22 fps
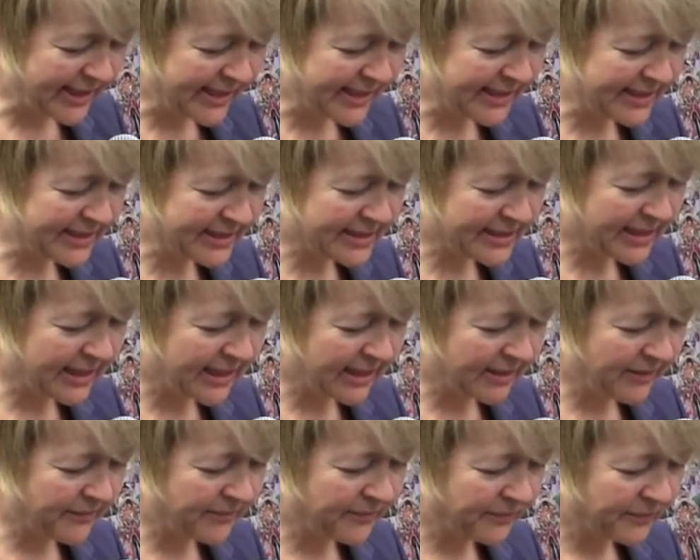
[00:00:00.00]
and
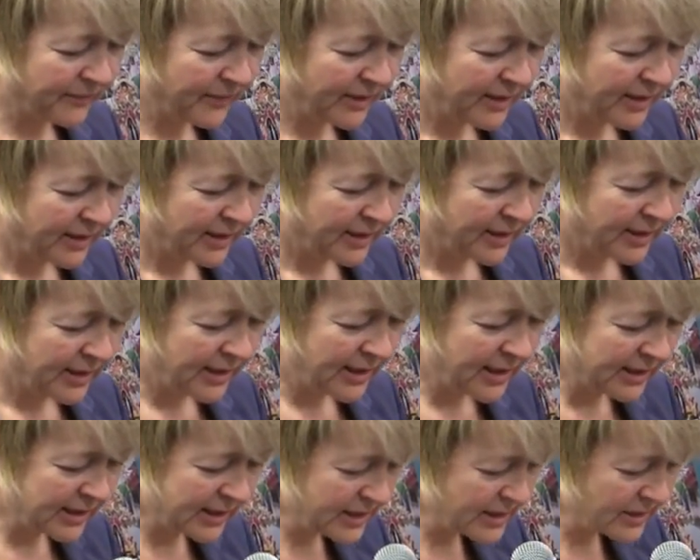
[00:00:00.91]
um,
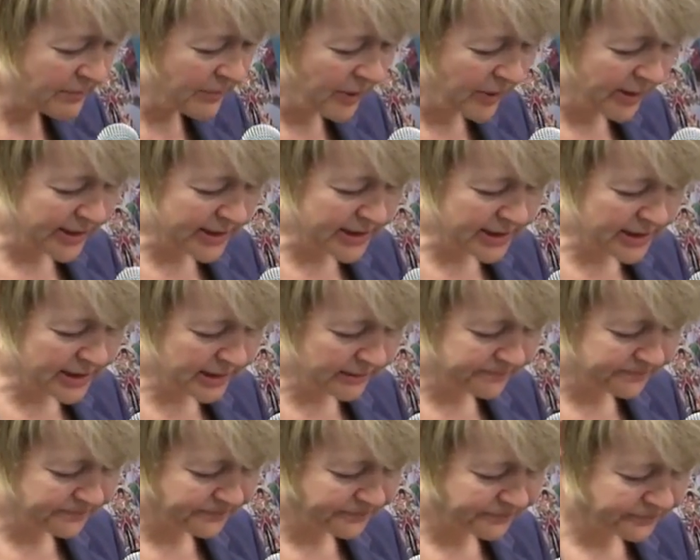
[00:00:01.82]
at this point,
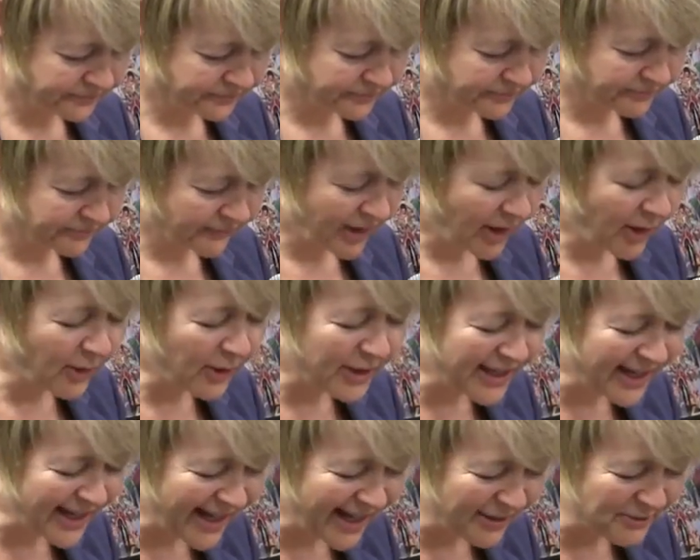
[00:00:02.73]
oh
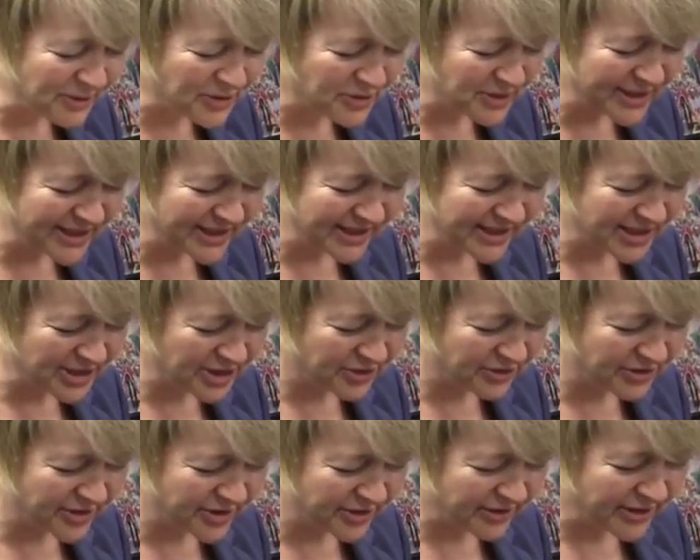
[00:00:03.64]
yeah, I was reading this
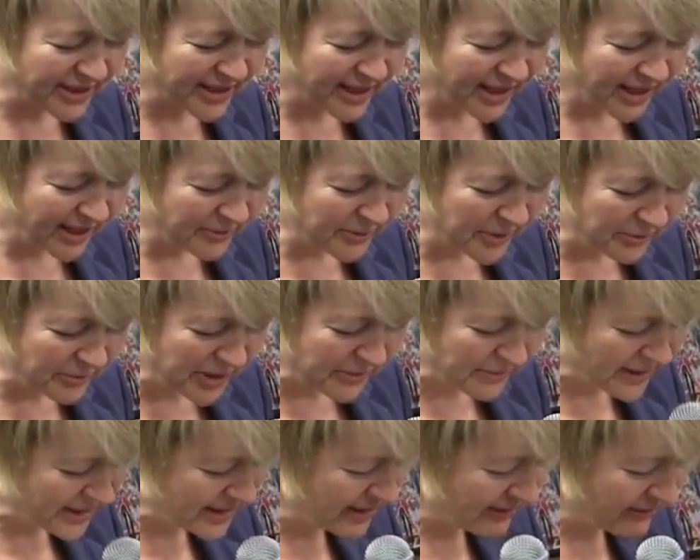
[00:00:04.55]
through. I've
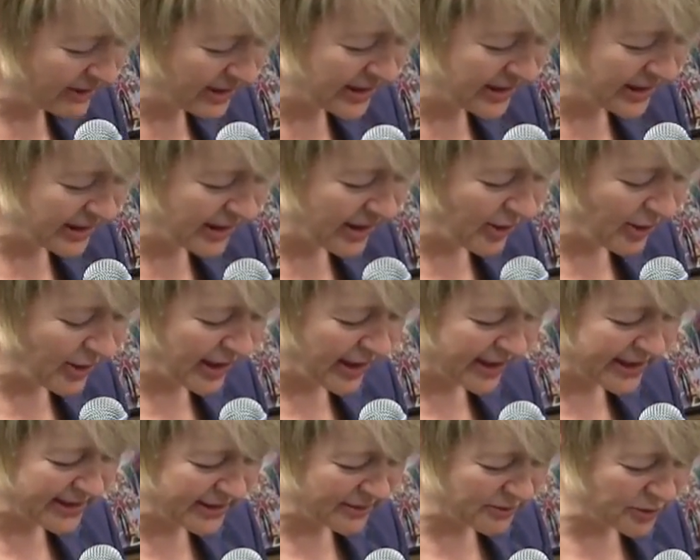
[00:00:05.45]
written myself a little note here
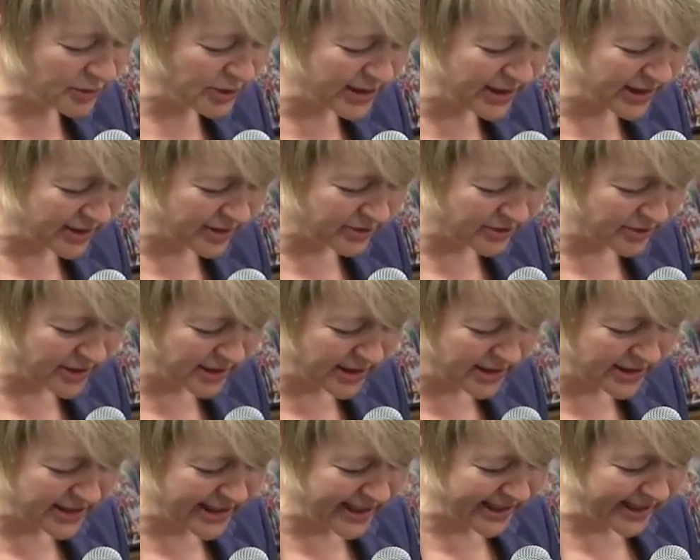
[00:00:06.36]
because I was reading it through the
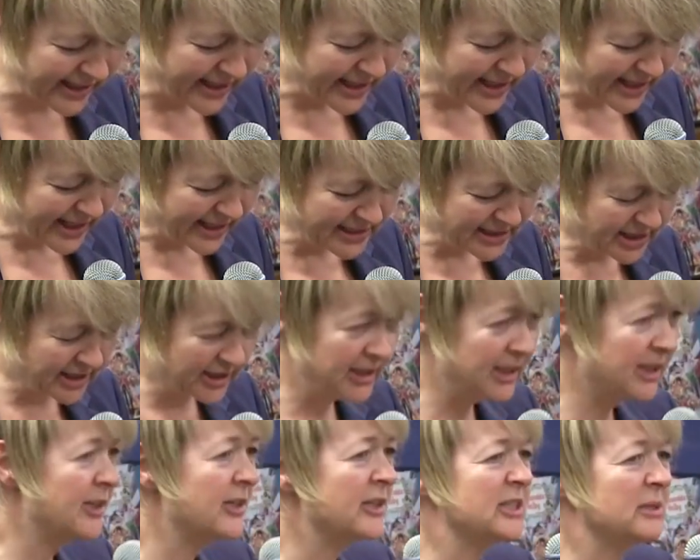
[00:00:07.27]
other day. It
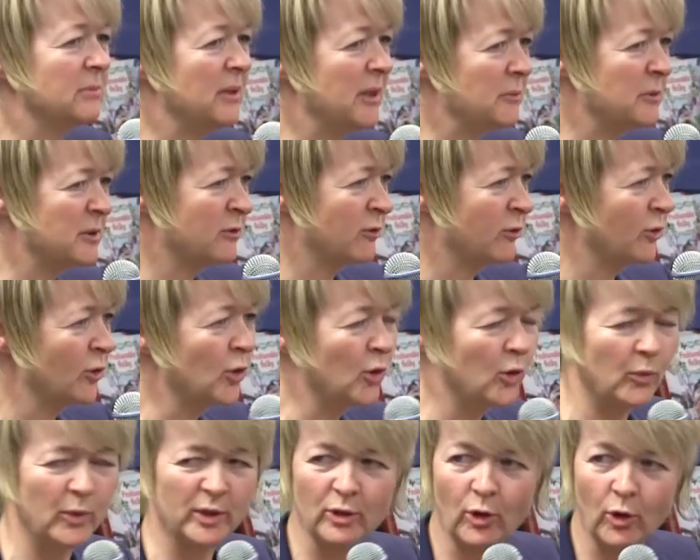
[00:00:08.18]
suddenly occurred to me it was
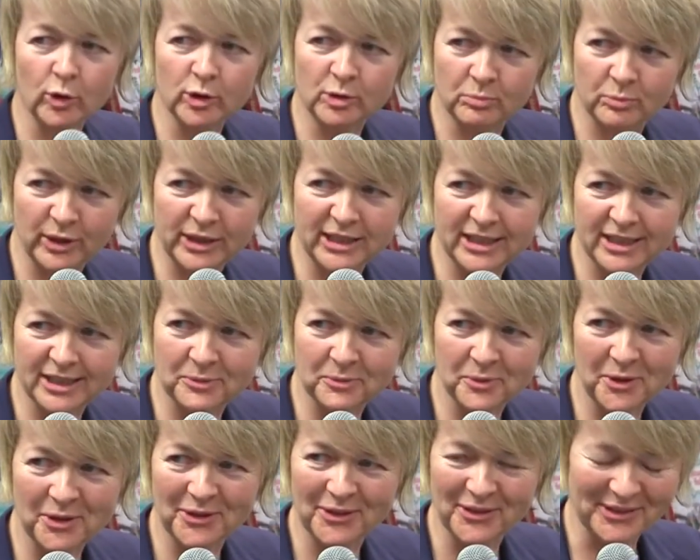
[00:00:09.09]
fraught with odd British
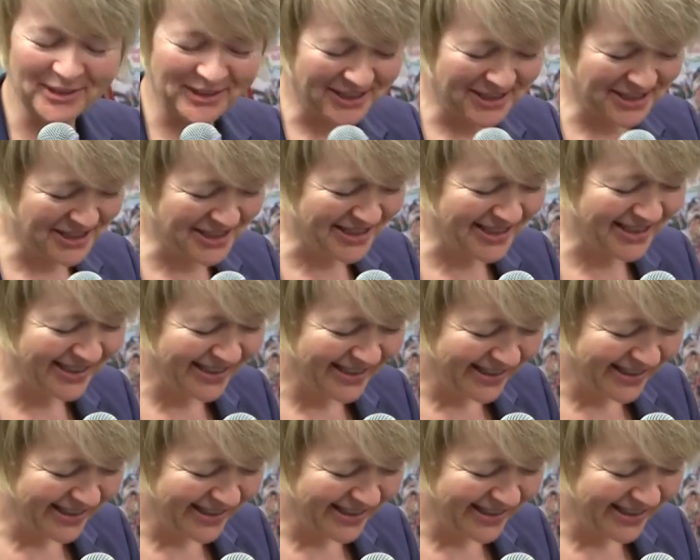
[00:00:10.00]
words,